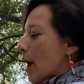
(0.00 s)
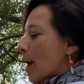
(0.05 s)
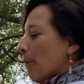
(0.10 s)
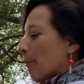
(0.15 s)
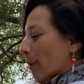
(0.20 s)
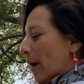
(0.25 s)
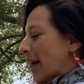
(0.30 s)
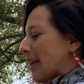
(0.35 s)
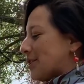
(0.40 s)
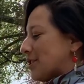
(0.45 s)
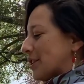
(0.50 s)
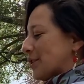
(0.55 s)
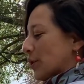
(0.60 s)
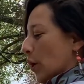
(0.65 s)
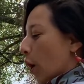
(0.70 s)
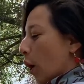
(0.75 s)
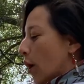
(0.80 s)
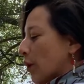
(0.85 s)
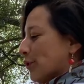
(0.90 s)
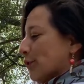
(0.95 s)
Branches
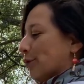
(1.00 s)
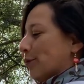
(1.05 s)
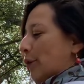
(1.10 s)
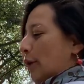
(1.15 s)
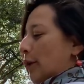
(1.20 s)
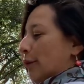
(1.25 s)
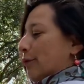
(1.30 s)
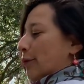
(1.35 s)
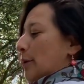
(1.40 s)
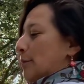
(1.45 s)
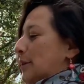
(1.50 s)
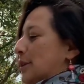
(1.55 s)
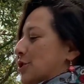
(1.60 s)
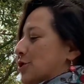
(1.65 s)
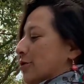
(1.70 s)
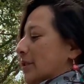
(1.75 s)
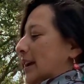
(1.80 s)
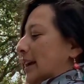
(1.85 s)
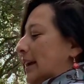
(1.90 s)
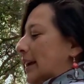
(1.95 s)
also fall from the
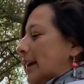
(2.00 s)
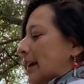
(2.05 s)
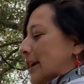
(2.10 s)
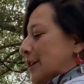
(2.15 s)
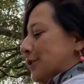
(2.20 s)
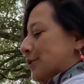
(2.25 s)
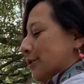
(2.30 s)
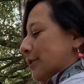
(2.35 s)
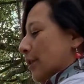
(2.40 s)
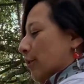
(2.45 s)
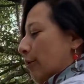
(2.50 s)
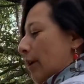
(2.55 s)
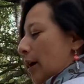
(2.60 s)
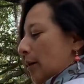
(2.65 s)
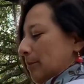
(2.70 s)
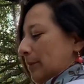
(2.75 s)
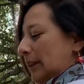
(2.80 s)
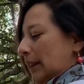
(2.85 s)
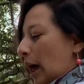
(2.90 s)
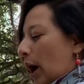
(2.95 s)
tree to the
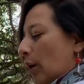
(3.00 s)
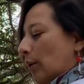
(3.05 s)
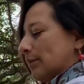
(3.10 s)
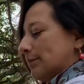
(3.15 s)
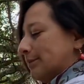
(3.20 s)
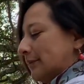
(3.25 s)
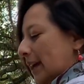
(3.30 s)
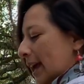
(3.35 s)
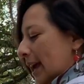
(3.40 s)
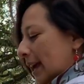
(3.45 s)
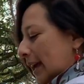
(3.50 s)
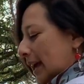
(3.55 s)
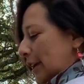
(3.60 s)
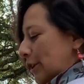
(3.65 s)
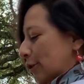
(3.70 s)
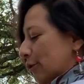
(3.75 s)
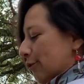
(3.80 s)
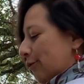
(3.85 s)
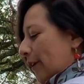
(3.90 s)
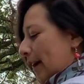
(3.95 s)
ground below. Can
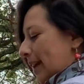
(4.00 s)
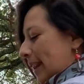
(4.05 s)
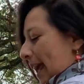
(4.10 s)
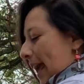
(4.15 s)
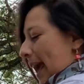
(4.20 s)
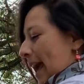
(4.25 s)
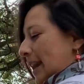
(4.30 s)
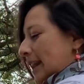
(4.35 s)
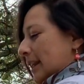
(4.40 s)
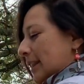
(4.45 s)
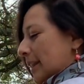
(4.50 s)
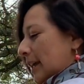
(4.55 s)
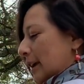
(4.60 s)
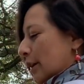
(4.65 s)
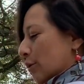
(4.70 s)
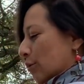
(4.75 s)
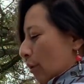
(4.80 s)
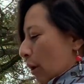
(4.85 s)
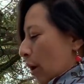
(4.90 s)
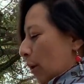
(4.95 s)
you find anything
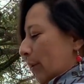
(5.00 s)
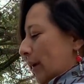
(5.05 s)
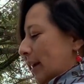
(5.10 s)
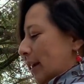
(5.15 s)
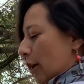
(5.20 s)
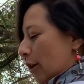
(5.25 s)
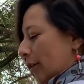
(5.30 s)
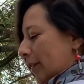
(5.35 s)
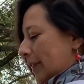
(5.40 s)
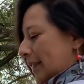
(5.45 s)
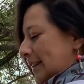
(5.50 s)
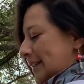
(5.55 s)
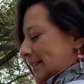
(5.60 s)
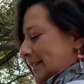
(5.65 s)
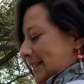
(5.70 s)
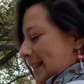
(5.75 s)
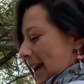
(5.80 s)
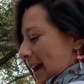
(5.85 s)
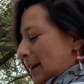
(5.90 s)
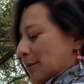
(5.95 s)
growing on this
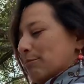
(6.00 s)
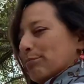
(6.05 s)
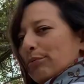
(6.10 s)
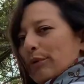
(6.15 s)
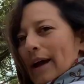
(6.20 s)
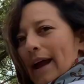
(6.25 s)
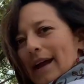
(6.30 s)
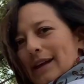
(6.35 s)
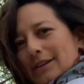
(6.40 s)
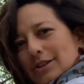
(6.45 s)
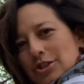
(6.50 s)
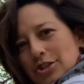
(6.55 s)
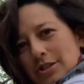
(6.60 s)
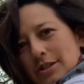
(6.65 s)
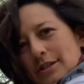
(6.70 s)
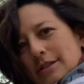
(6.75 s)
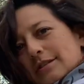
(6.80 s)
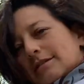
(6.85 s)
dead branch?